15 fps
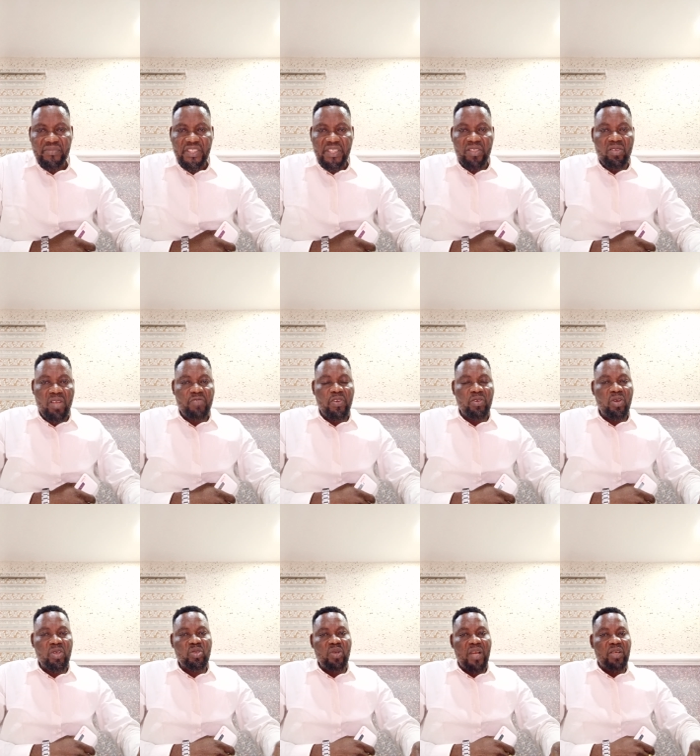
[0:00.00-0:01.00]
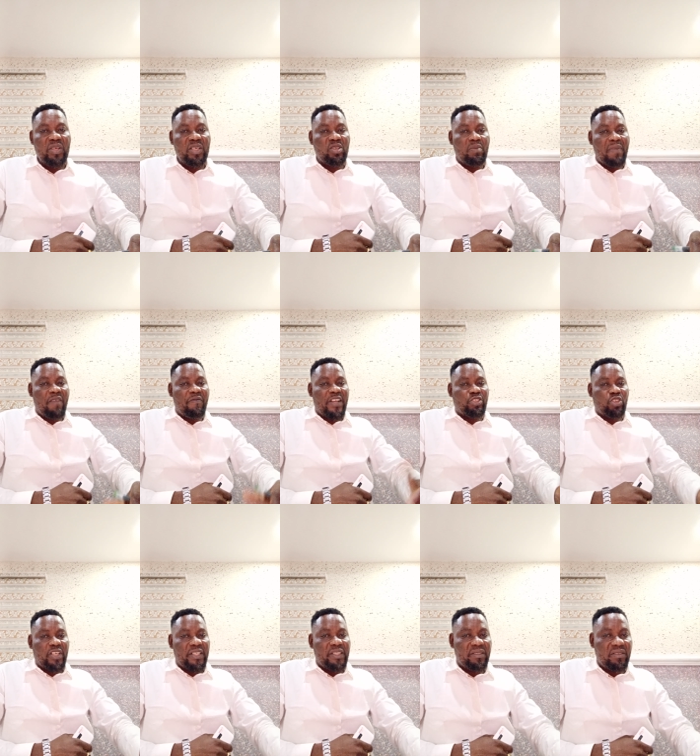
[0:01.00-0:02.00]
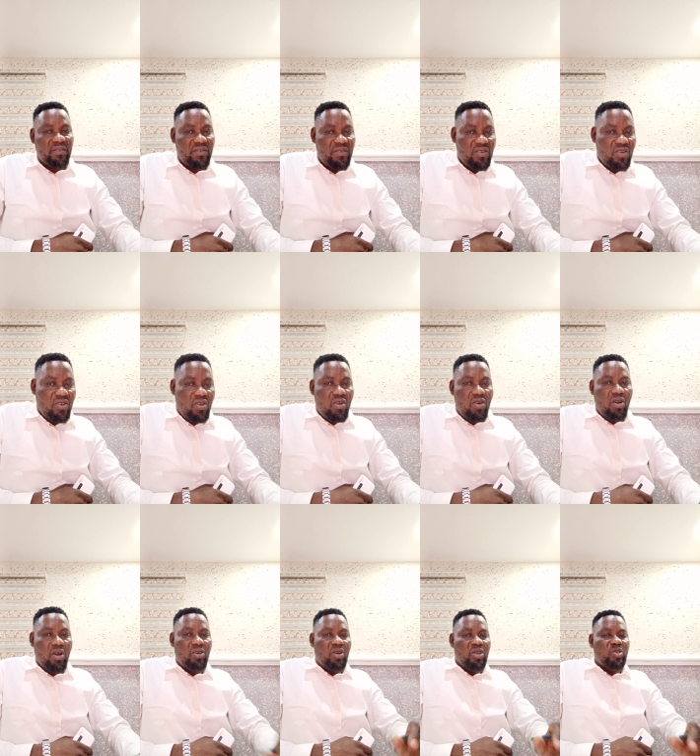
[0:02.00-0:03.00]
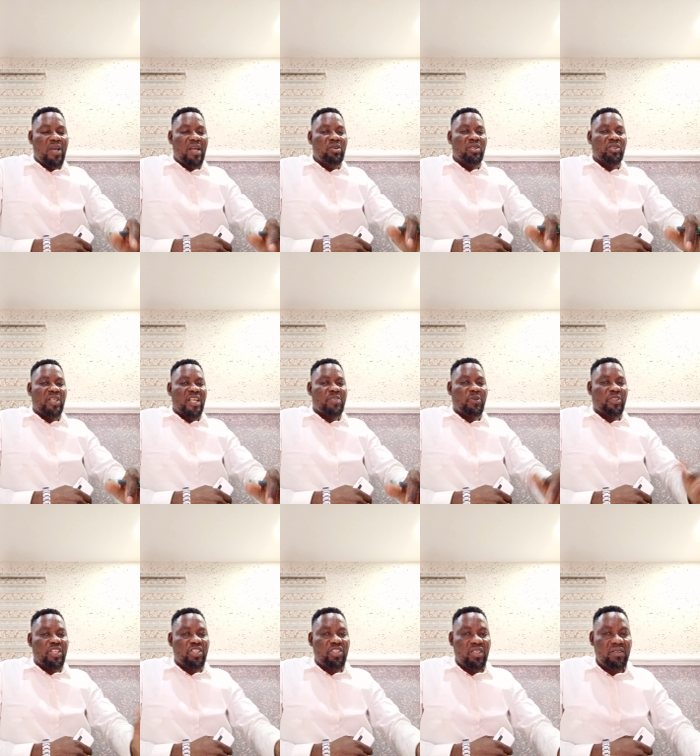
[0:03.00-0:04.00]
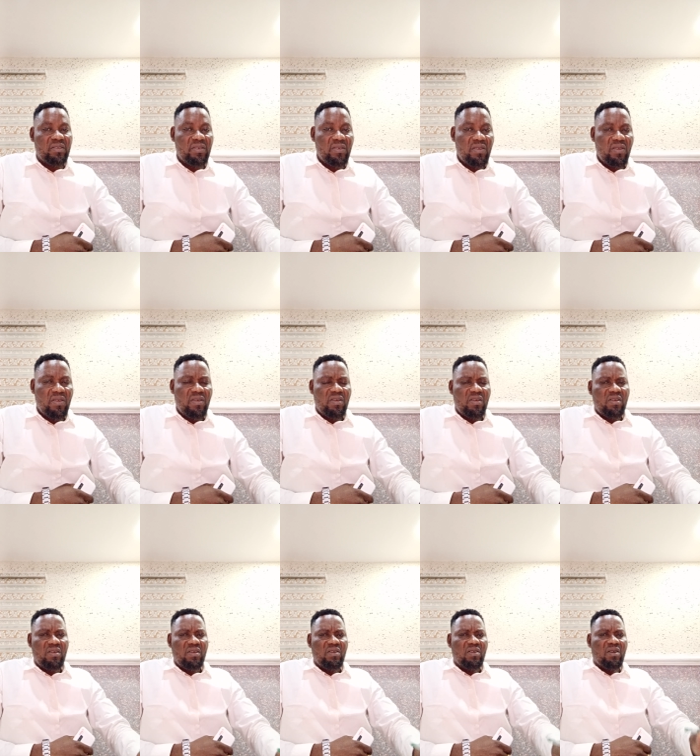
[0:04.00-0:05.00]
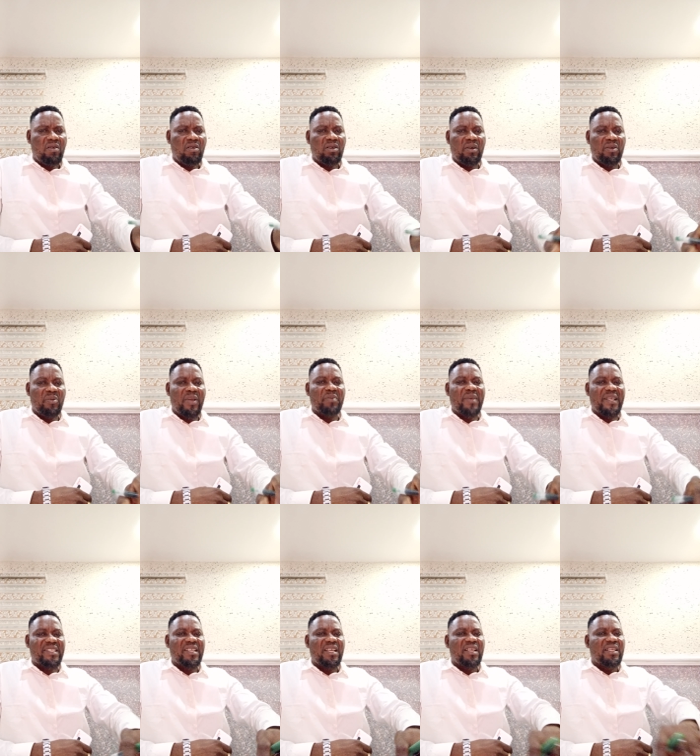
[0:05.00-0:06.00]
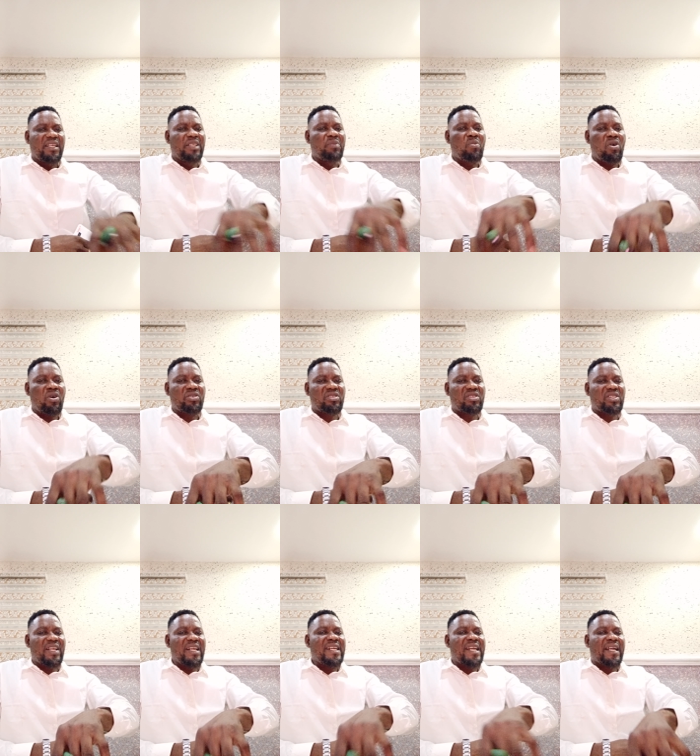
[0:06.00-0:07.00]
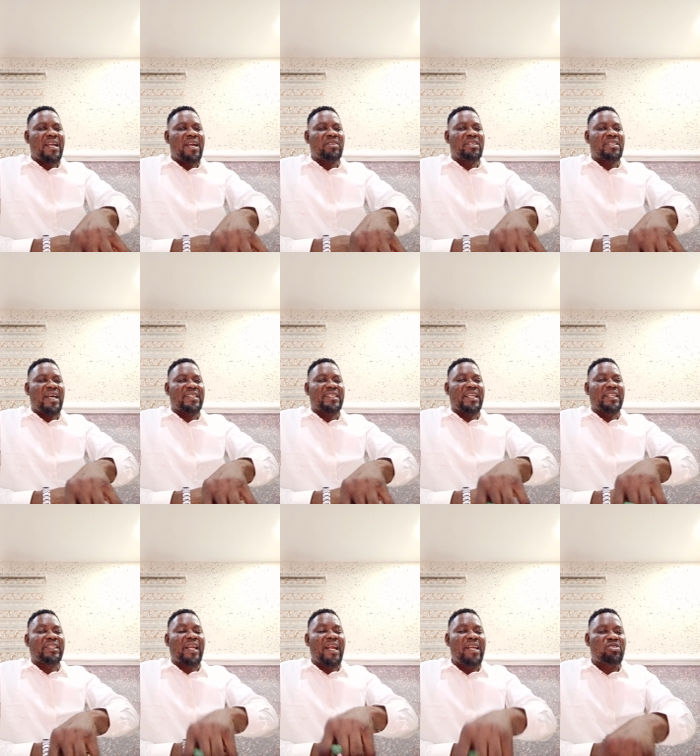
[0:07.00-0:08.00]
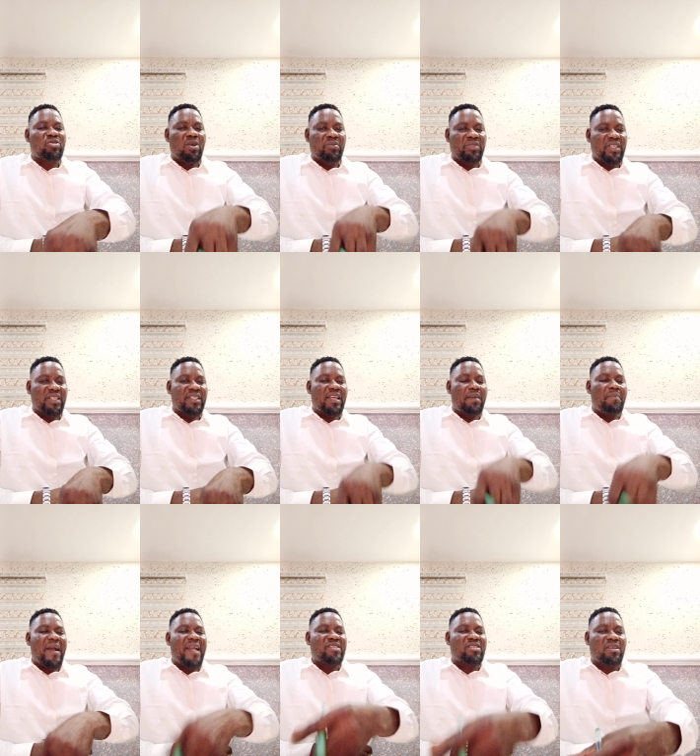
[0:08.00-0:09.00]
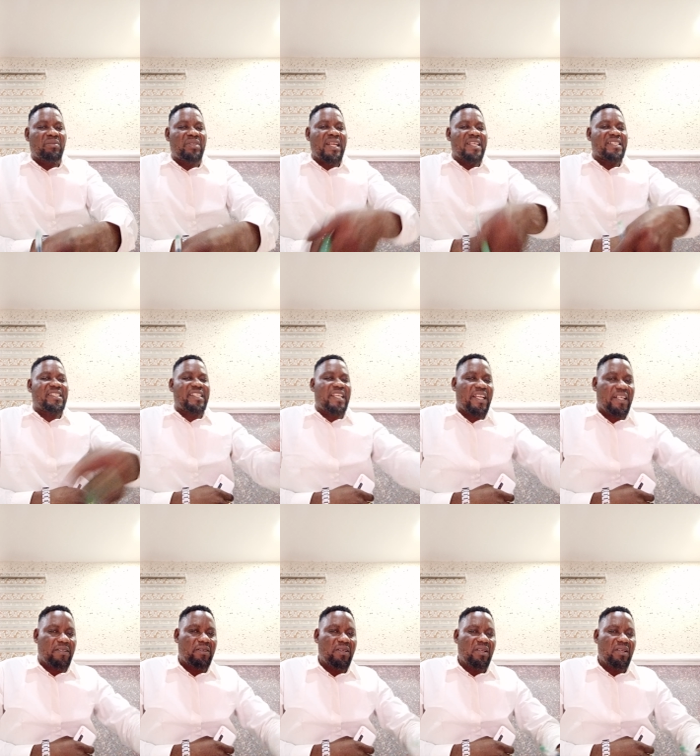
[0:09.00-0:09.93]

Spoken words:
It's not for those who are doing manufacturing or those who are doing transportation. But it must trading account is that they trade something, they buy something and sell.